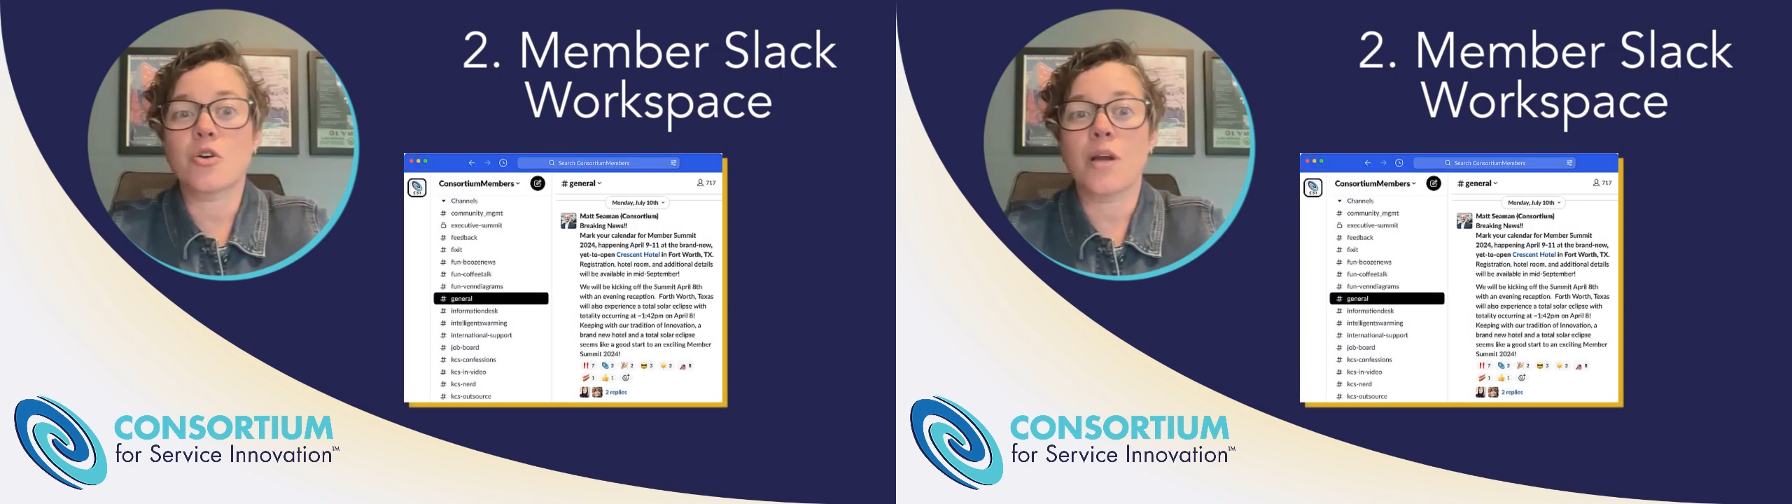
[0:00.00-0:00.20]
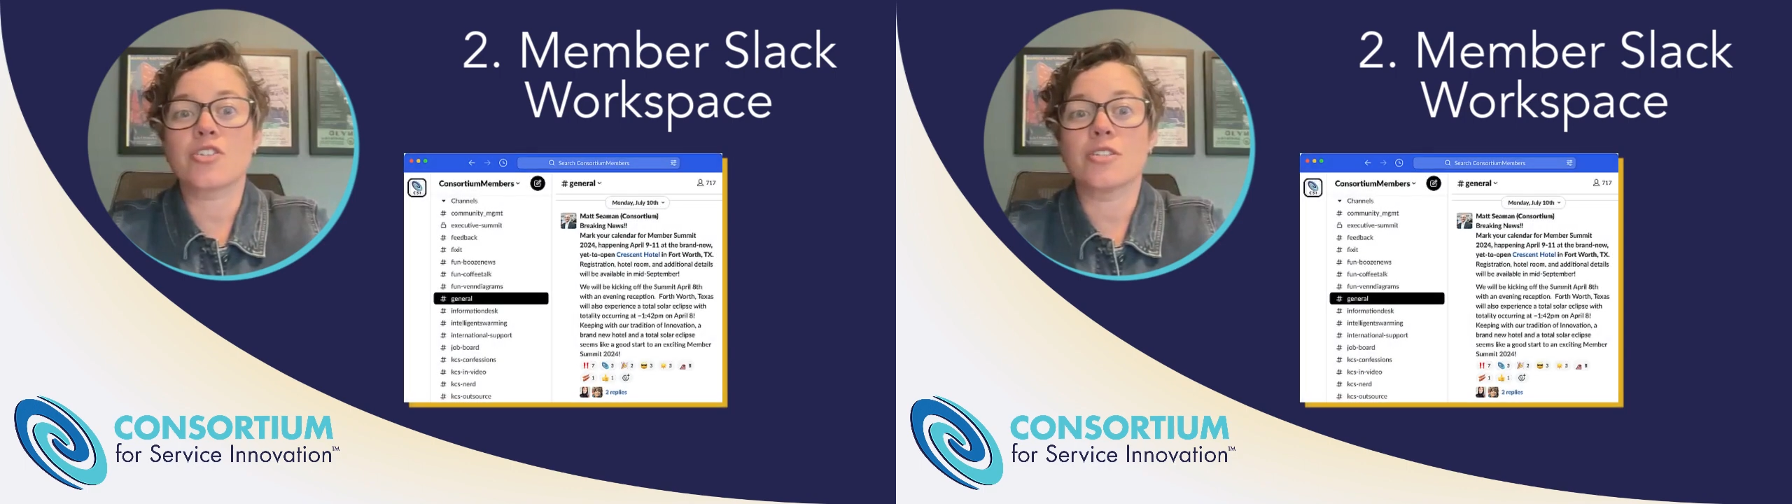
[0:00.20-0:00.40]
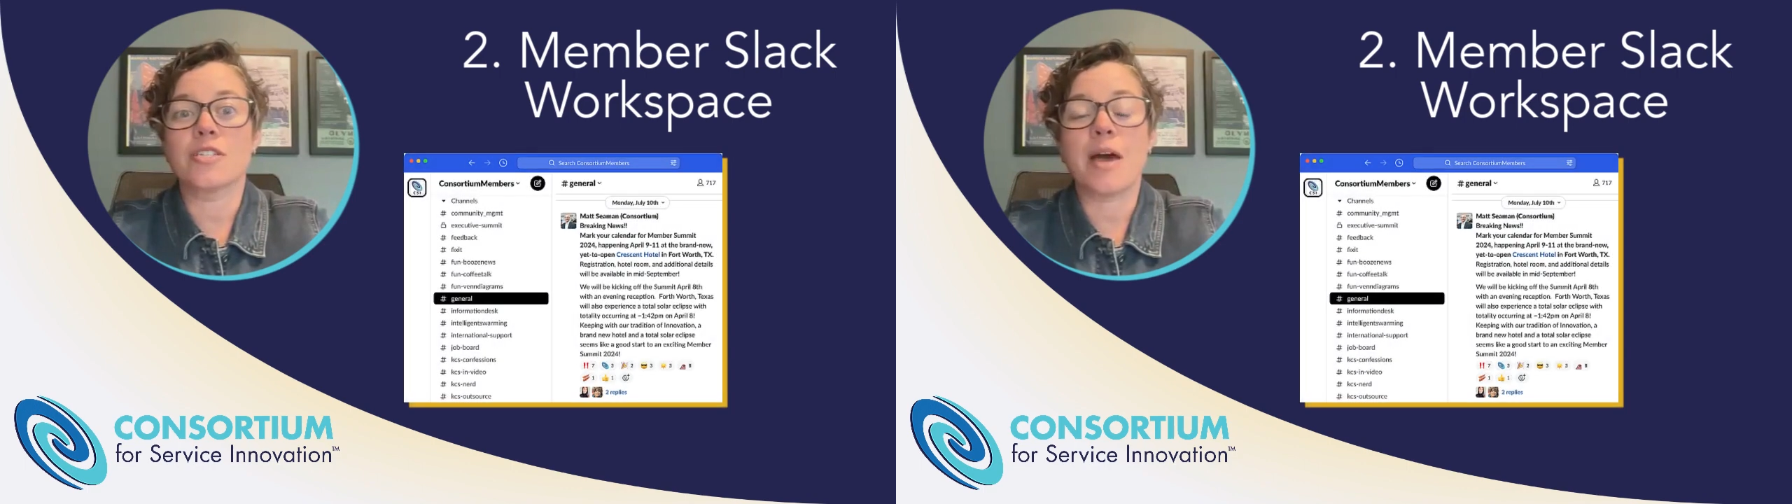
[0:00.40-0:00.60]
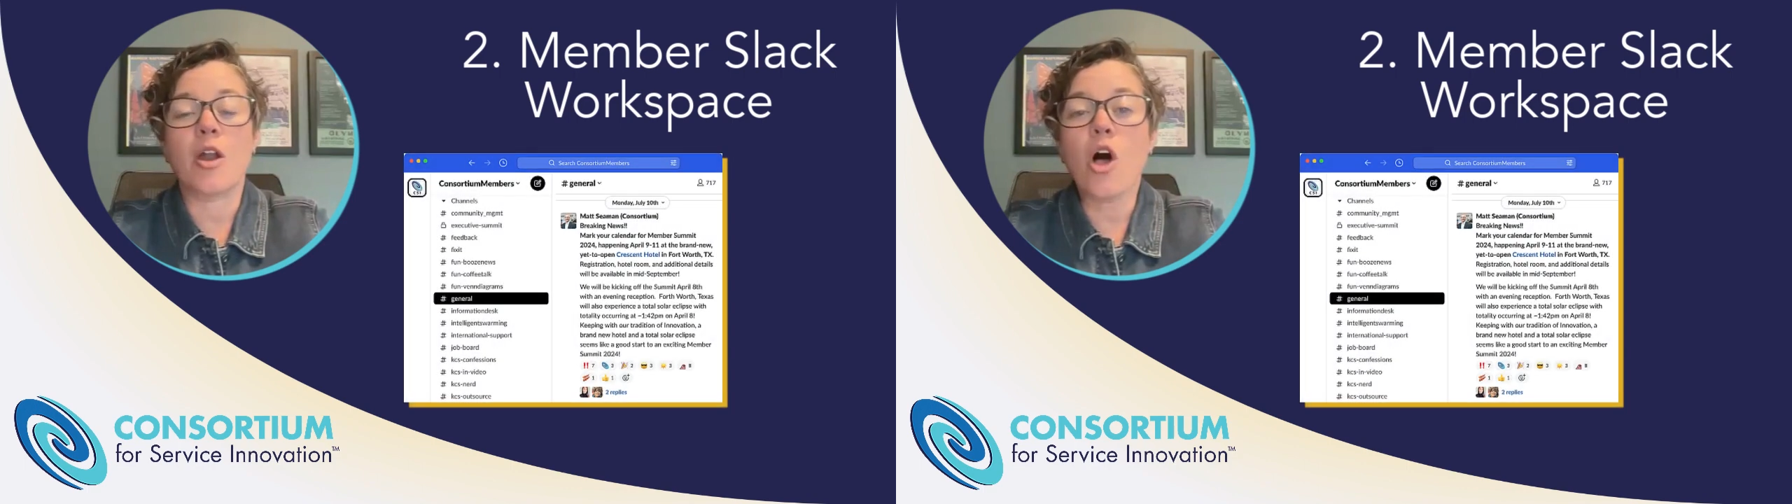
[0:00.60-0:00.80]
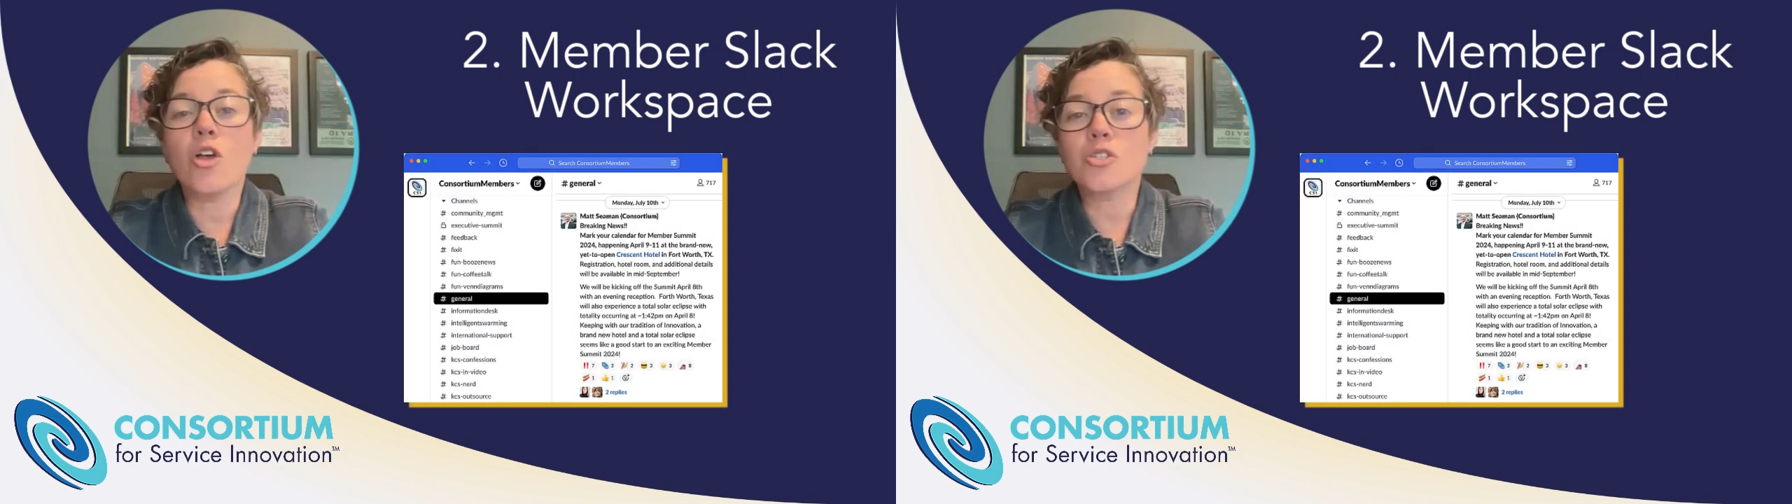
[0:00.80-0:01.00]
questions
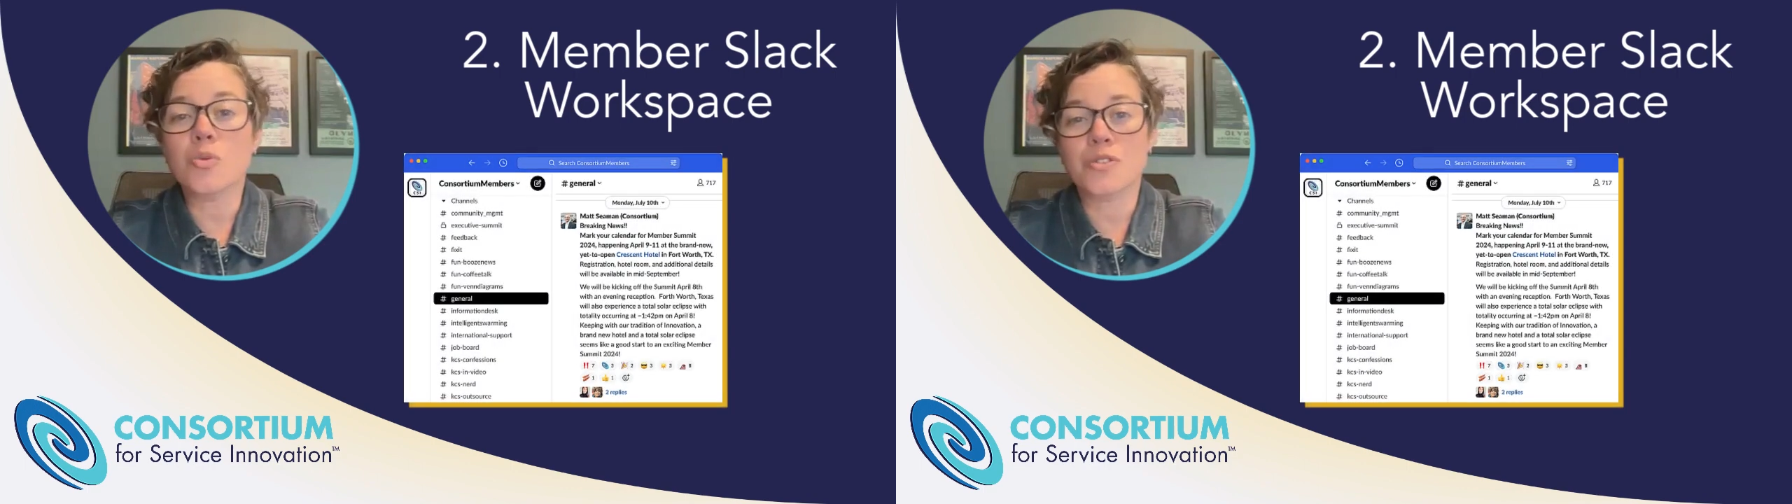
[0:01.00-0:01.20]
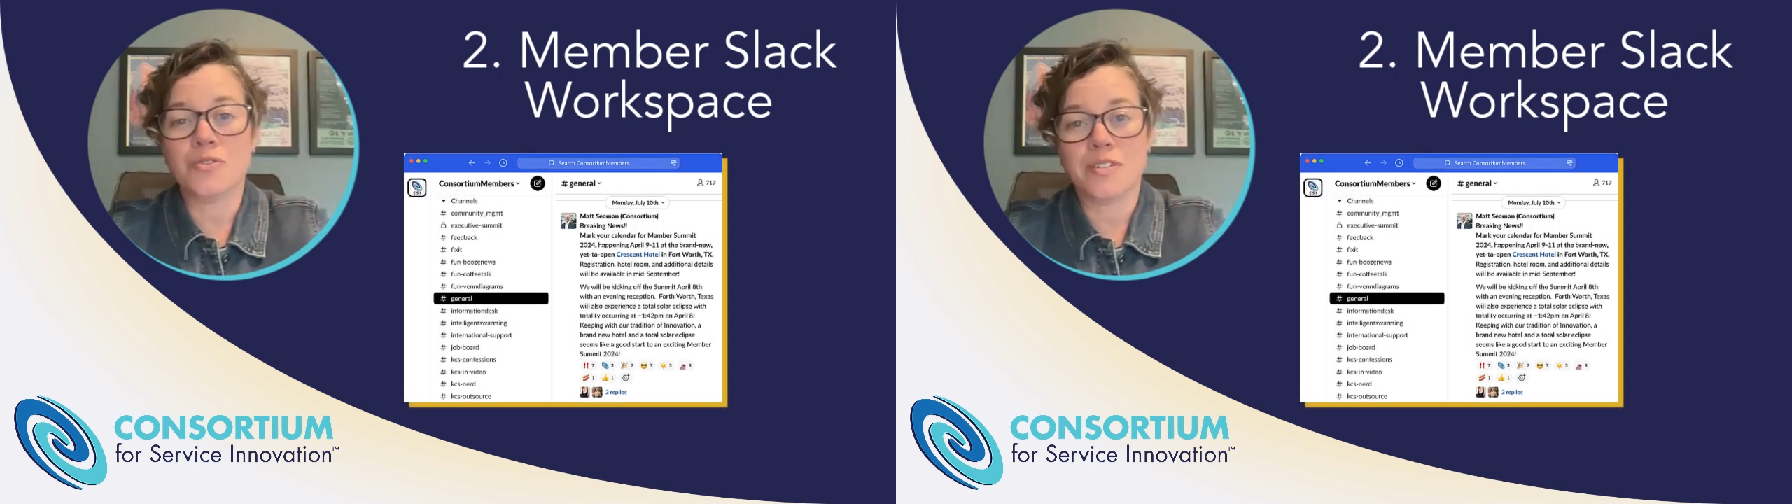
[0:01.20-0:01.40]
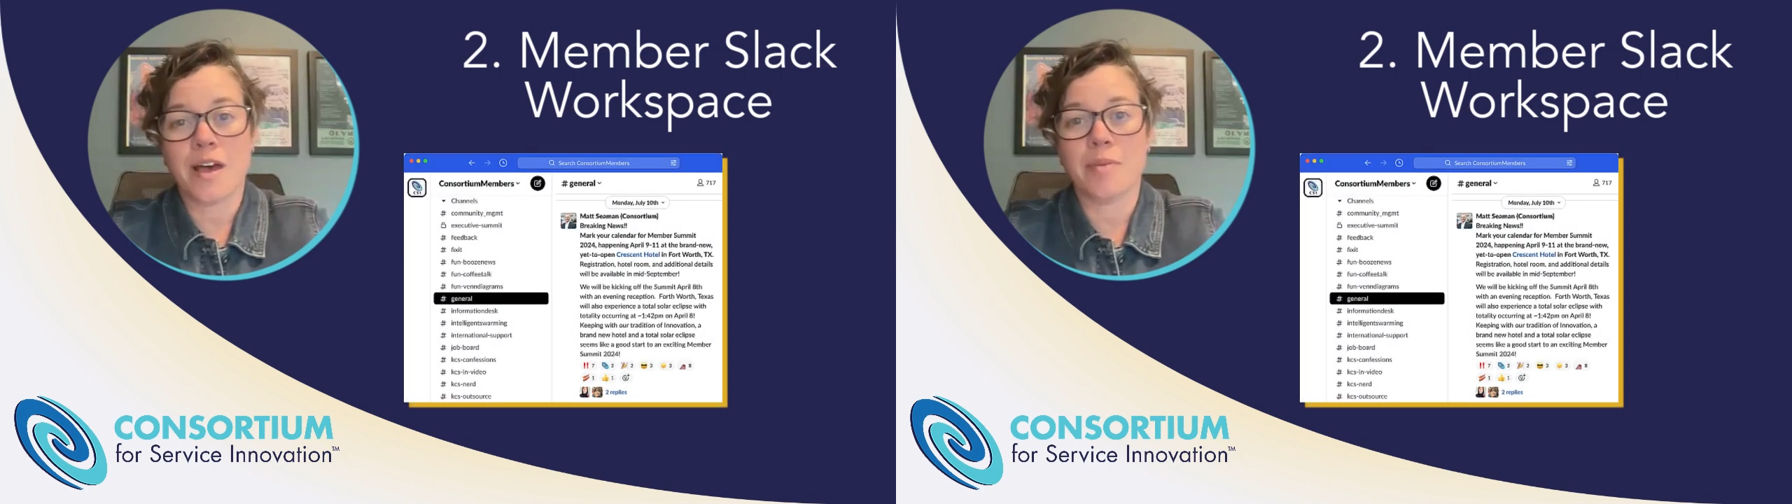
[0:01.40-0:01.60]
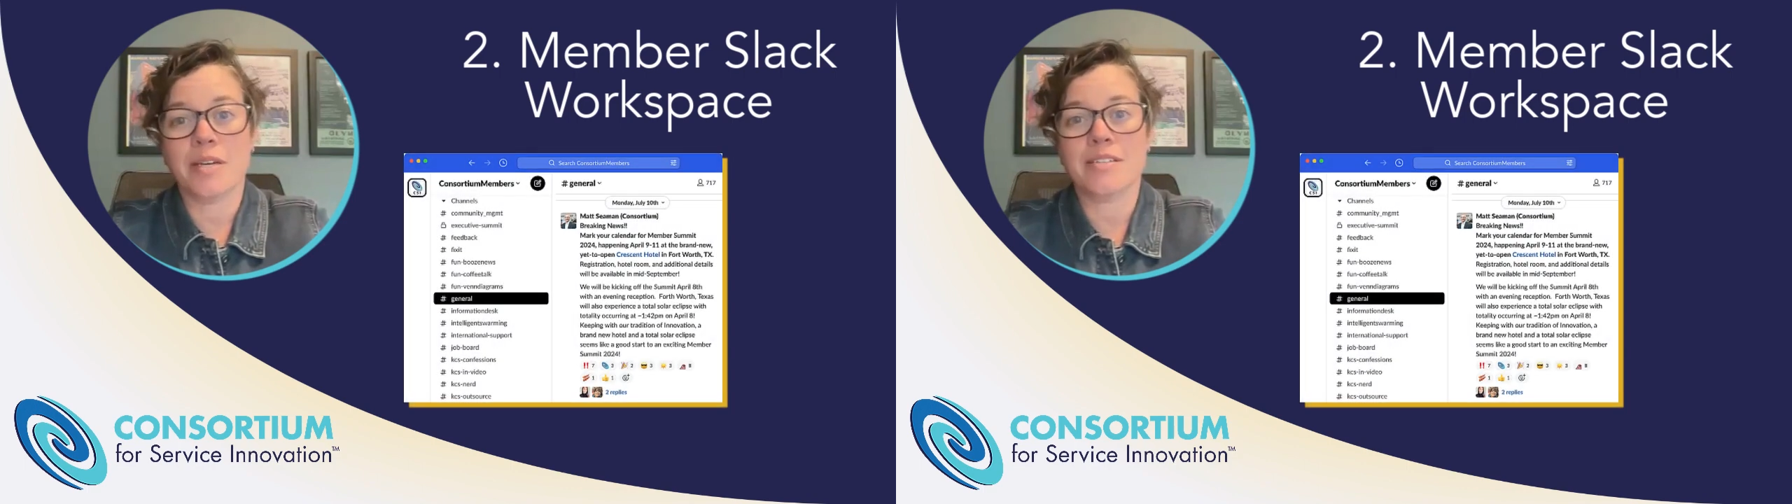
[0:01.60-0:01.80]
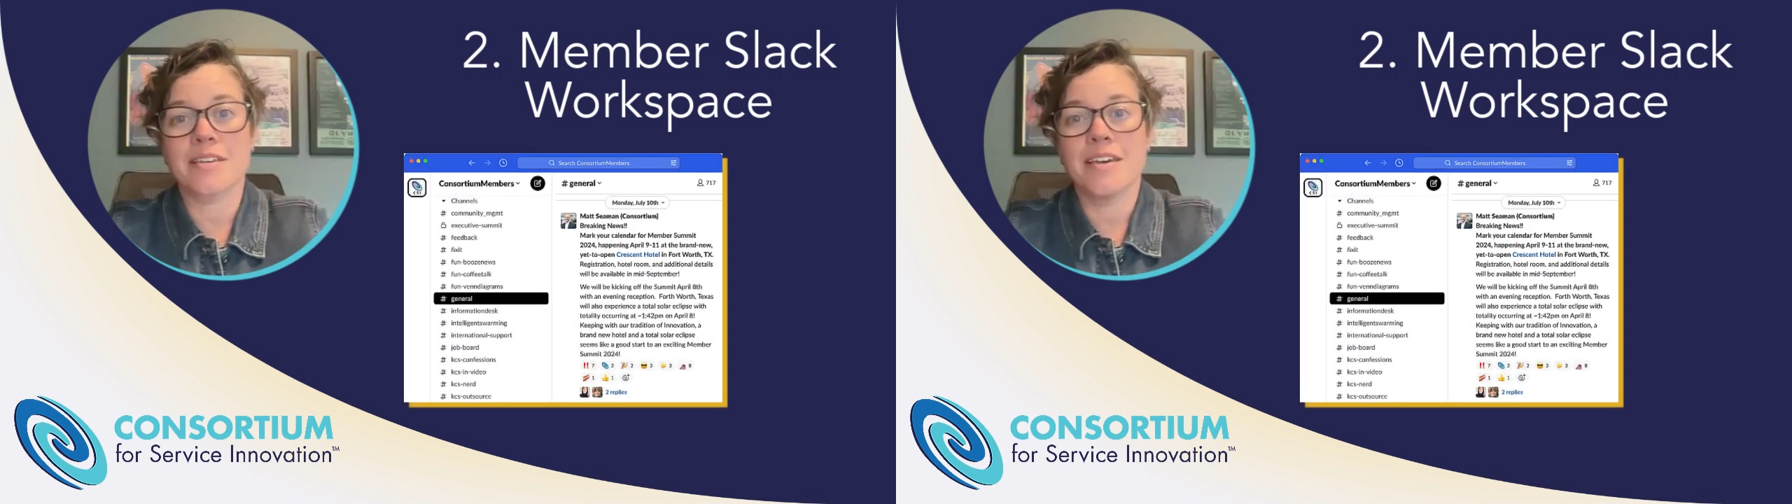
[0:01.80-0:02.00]
about all sorts of
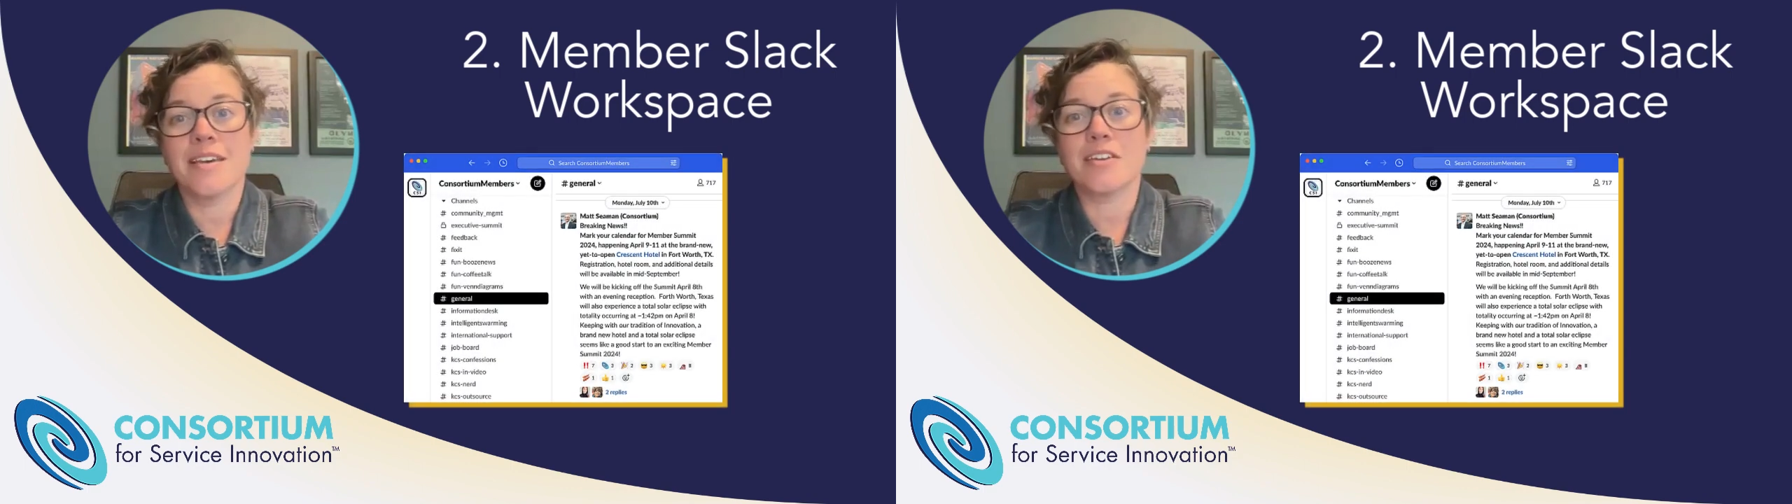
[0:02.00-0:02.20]
topics,